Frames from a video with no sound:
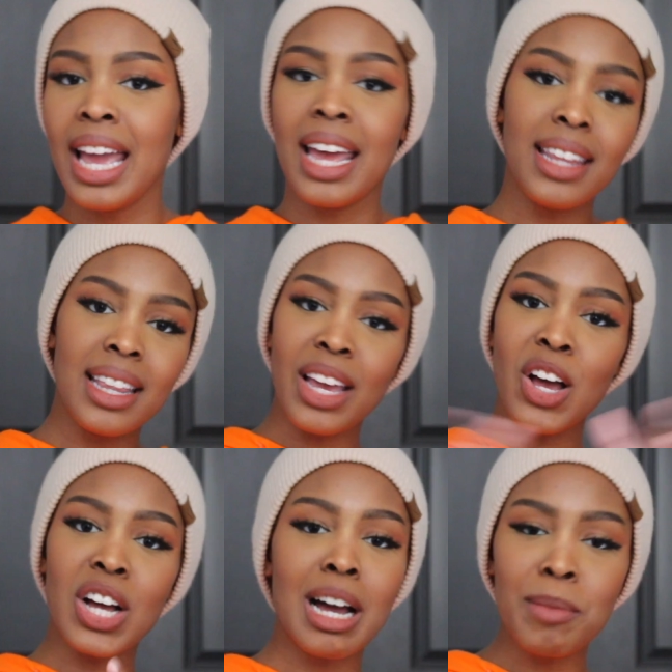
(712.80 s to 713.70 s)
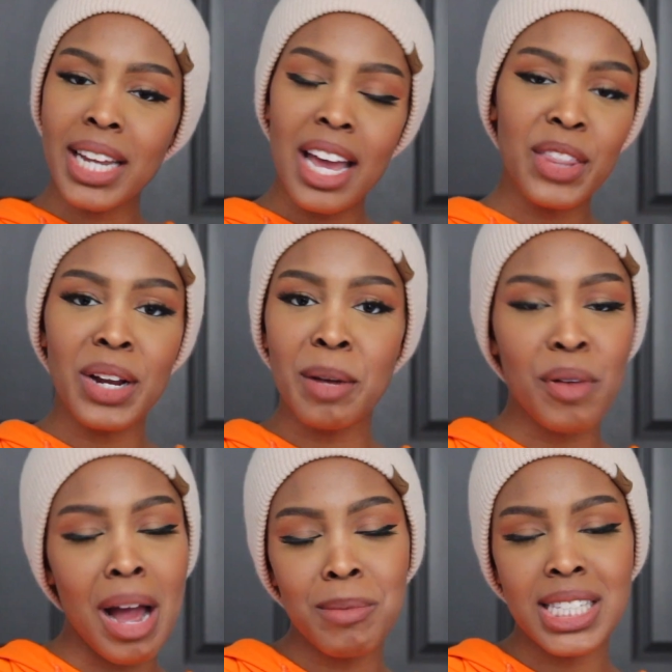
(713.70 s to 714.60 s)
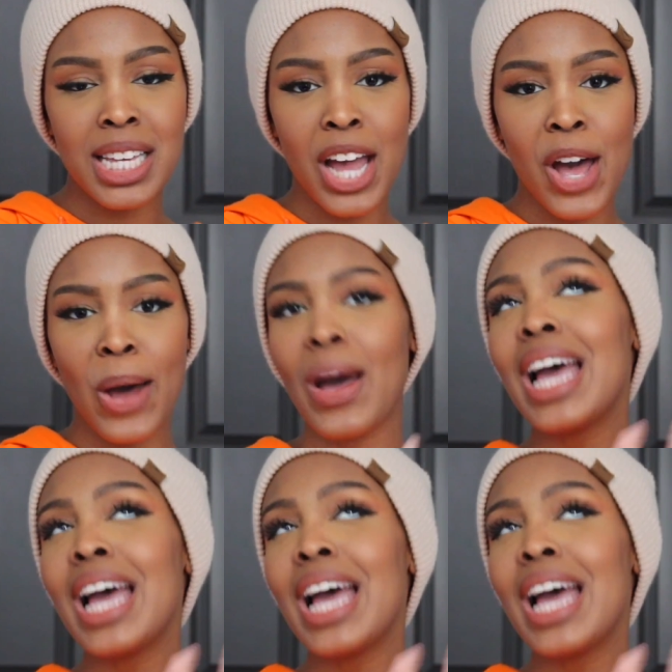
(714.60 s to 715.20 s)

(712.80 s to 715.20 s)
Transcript: and then they all come together and promise to go